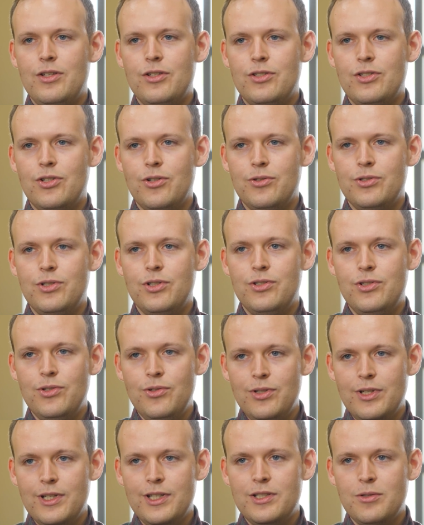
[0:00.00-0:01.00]
So to
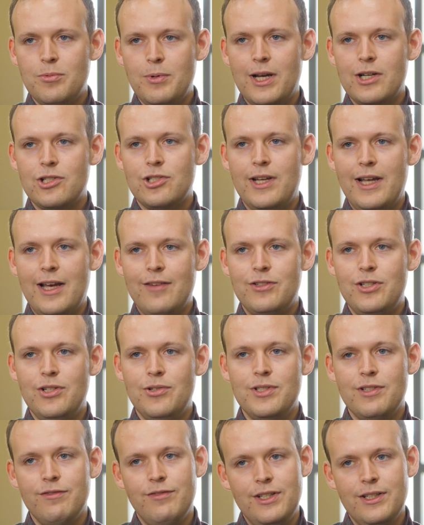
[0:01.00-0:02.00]
do this, we actually have to
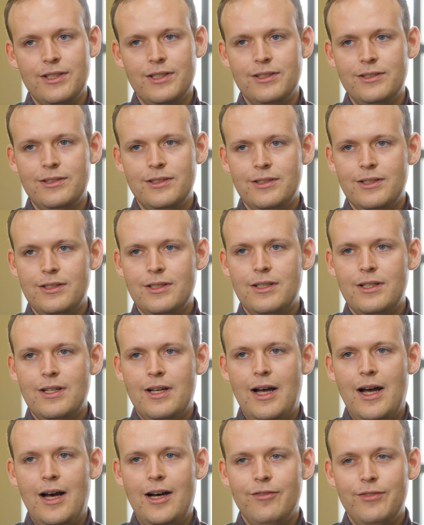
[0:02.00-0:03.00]
use a vehicle.
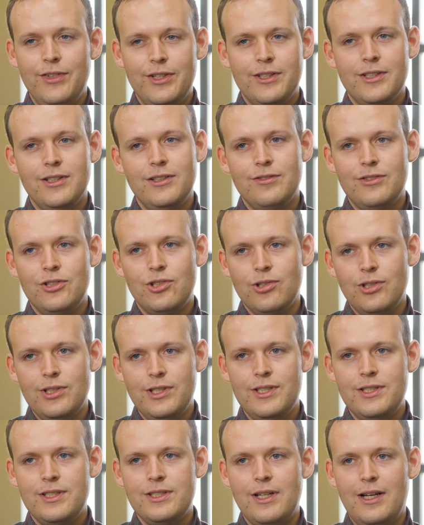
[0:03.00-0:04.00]
Our vehicle of
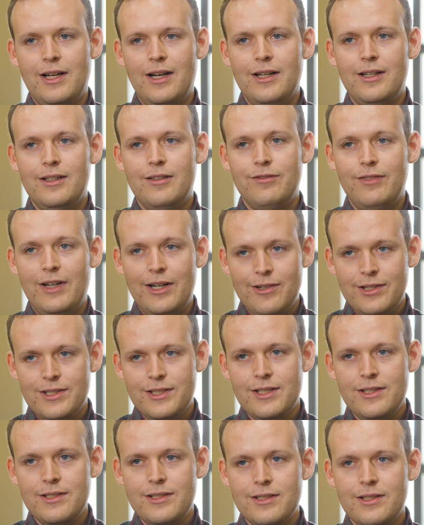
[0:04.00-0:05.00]
choice are
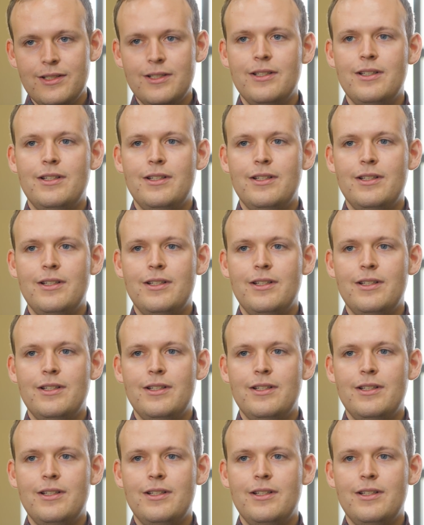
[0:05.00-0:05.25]
viruses.